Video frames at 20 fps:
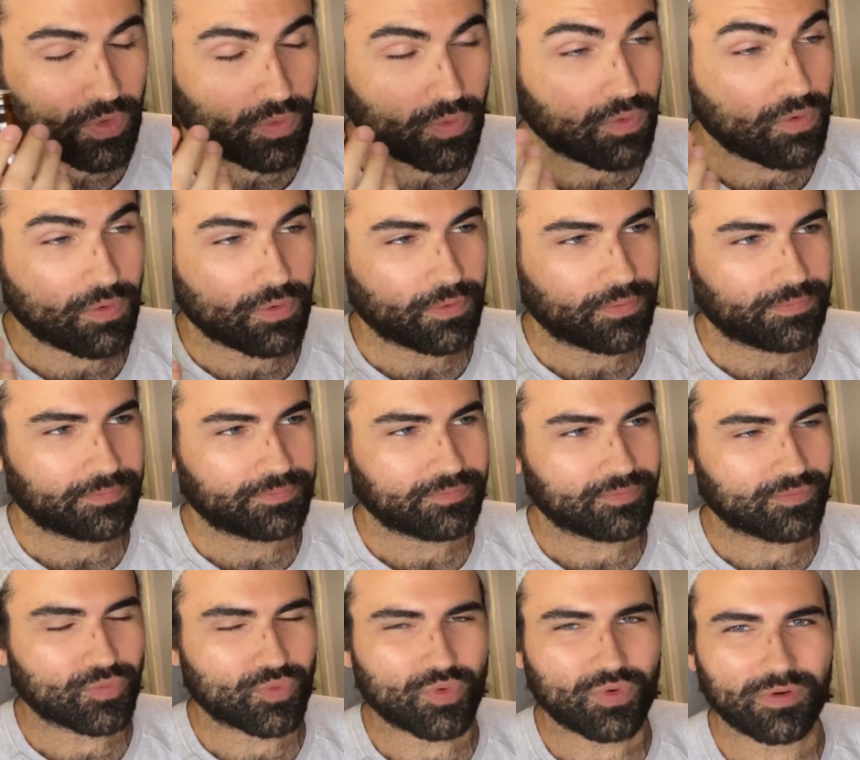Ooh,
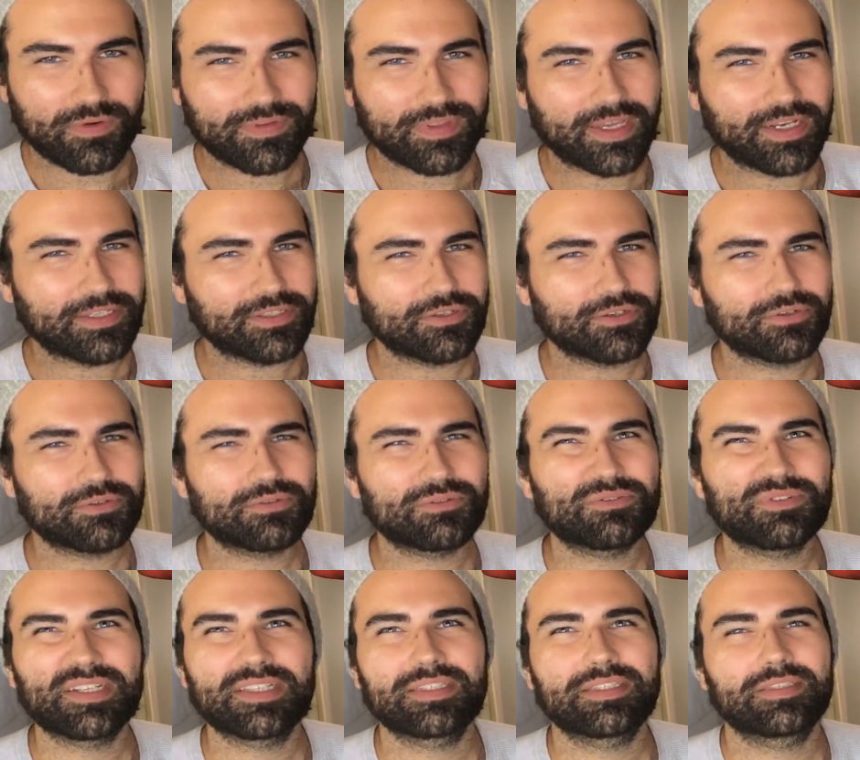ooh, that is
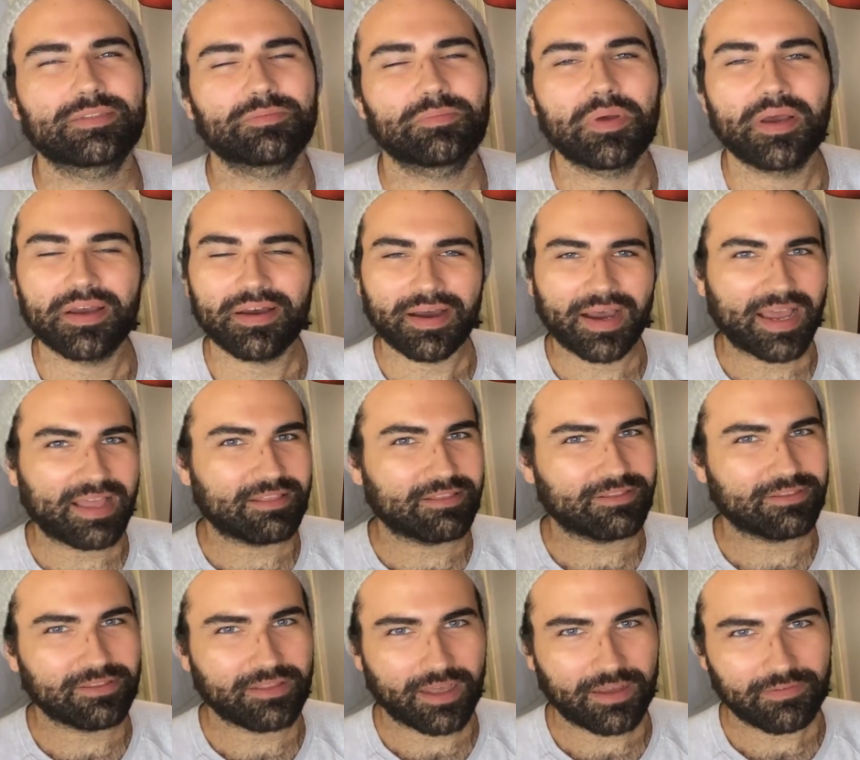crisp. I
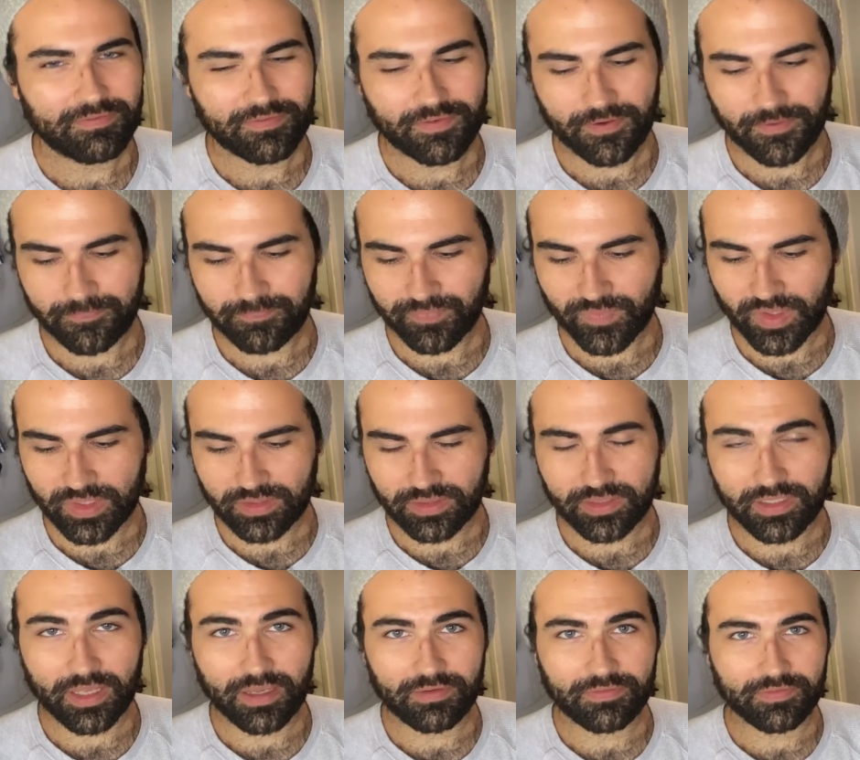love,
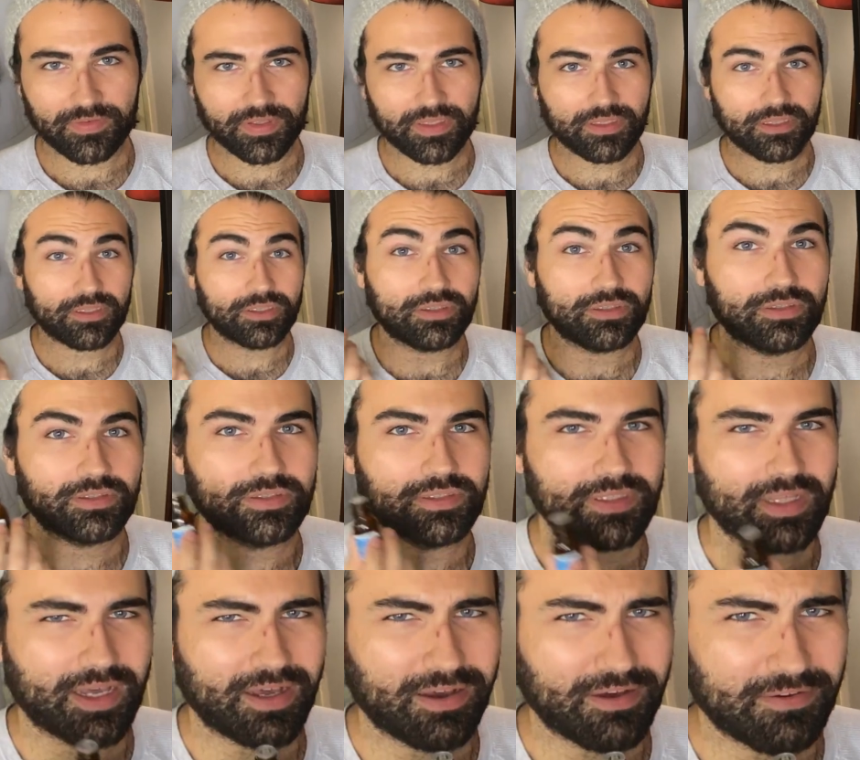love,
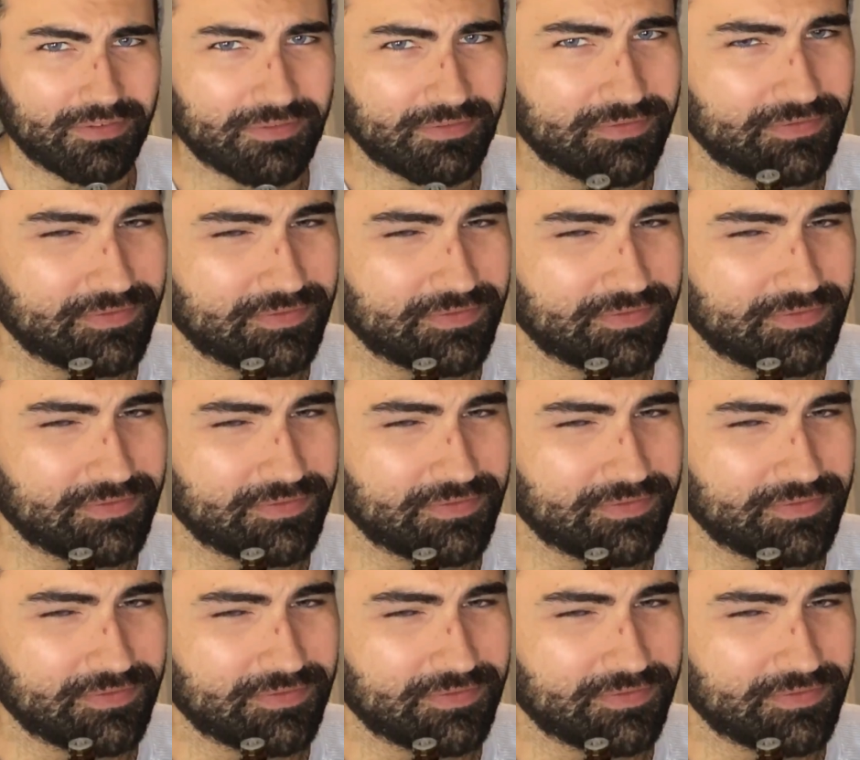love.